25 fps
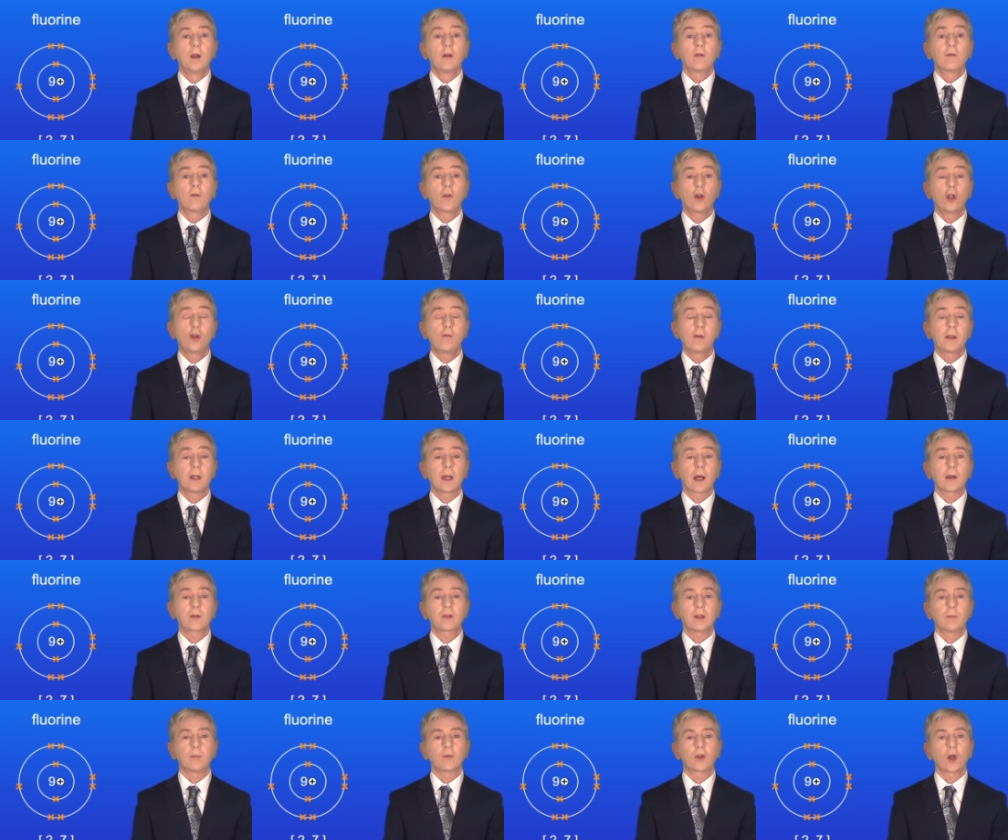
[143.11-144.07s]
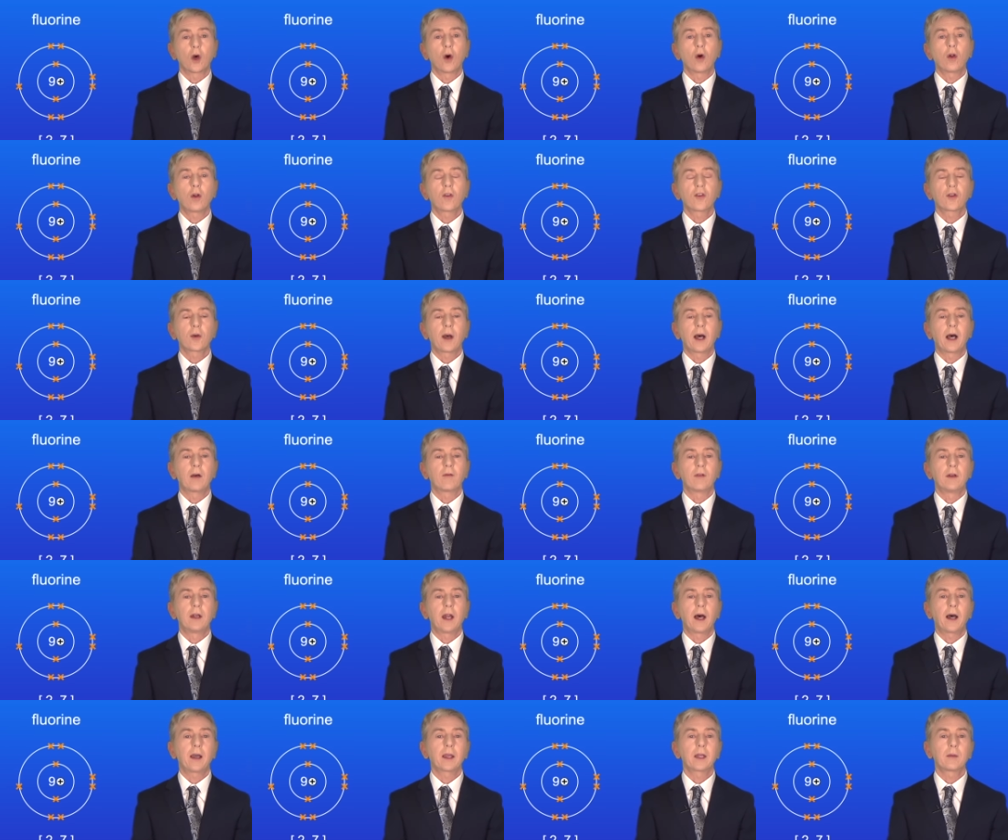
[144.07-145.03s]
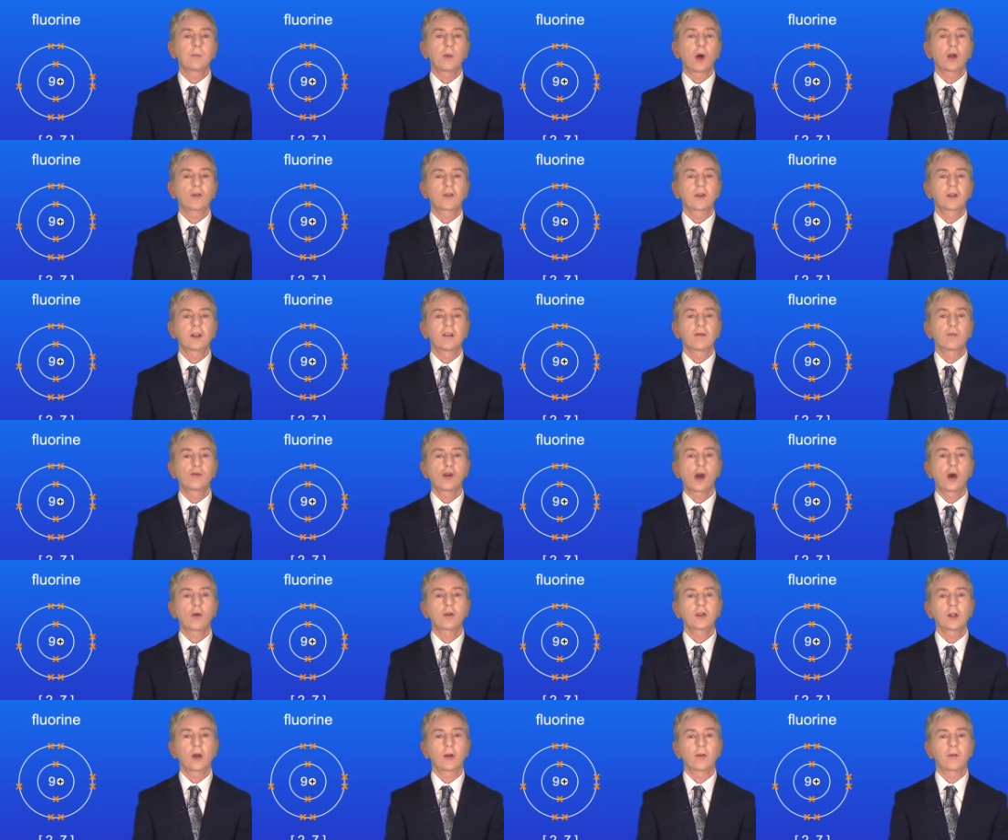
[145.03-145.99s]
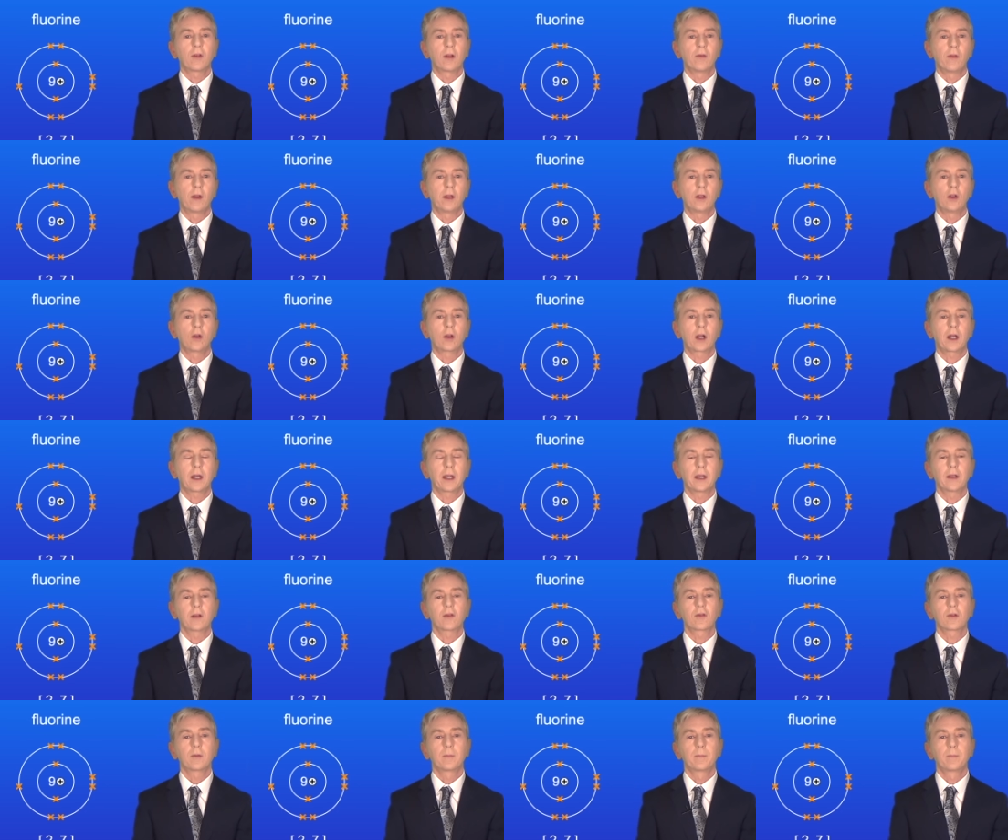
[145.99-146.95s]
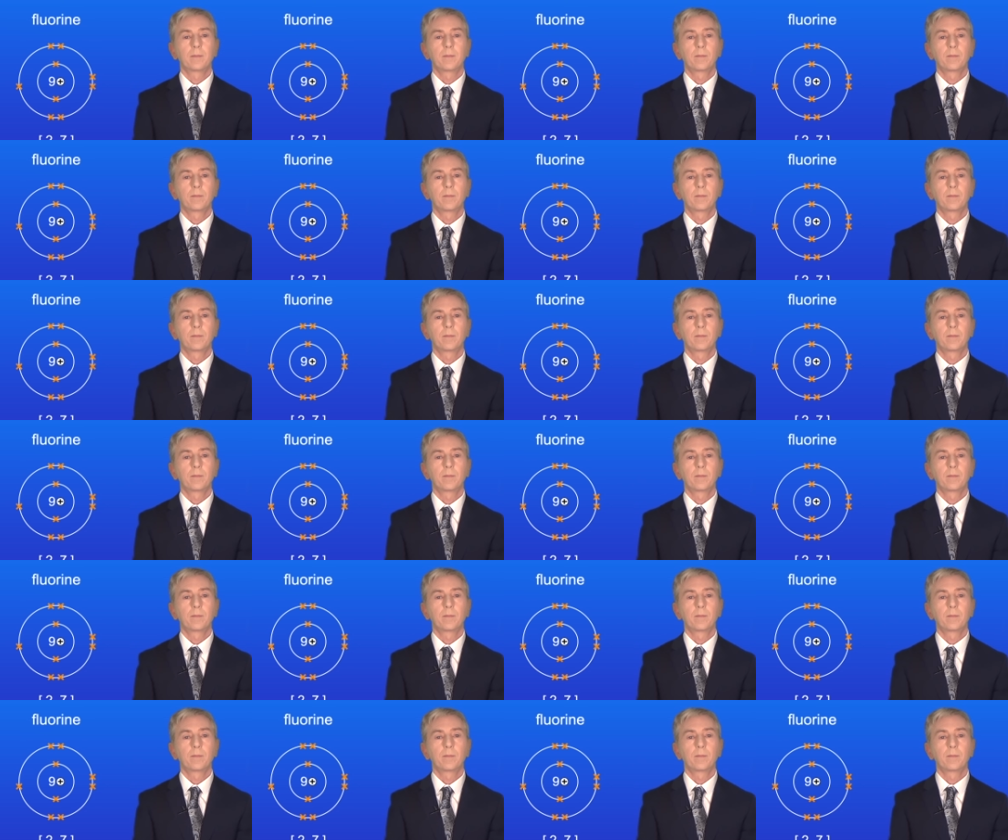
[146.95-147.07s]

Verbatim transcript: Fluorine atoms also have 9 positive protons in the nucleus.